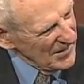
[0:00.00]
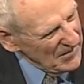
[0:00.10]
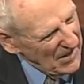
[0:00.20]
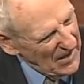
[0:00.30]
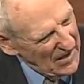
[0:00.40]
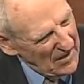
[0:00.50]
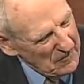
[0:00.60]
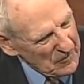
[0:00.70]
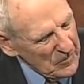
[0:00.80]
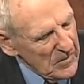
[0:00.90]

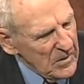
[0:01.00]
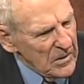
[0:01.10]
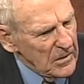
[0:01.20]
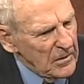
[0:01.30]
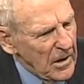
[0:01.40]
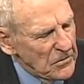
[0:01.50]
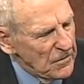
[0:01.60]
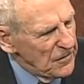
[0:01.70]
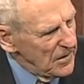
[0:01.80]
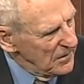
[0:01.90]
Get your
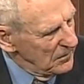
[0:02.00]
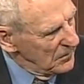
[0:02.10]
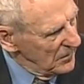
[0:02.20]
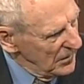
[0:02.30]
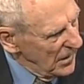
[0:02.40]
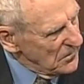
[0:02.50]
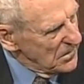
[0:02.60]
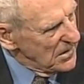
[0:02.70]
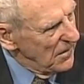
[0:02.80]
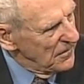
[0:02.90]
feet, get
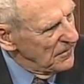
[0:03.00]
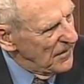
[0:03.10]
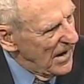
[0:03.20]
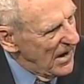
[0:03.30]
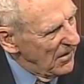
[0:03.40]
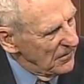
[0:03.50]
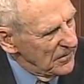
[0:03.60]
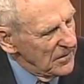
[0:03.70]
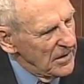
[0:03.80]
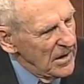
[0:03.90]
yourself involved.
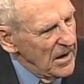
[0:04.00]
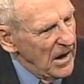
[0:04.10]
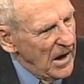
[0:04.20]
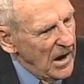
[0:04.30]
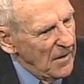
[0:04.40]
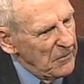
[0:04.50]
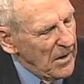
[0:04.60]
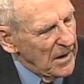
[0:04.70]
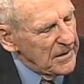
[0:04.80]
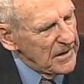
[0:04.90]

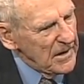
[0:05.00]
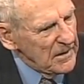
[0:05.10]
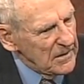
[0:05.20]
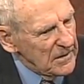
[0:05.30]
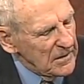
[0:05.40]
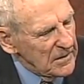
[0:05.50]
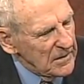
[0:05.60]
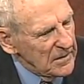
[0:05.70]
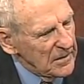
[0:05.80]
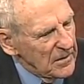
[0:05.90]
I think
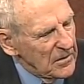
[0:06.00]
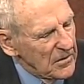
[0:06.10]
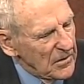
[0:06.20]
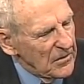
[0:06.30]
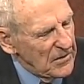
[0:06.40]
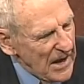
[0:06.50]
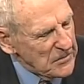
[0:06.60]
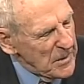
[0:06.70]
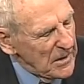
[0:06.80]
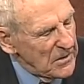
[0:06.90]
that's
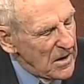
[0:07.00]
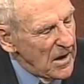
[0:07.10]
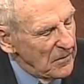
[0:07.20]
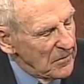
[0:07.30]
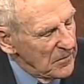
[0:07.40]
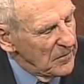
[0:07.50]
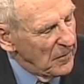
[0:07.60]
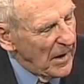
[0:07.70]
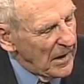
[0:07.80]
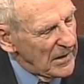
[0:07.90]
being done
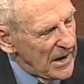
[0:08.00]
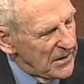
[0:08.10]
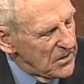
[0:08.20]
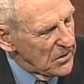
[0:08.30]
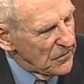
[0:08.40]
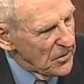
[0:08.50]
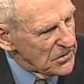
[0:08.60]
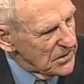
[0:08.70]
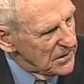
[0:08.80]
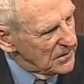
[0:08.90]
by a lot of the
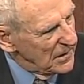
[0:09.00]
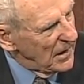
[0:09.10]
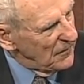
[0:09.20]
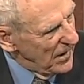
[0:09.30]
universities, and I've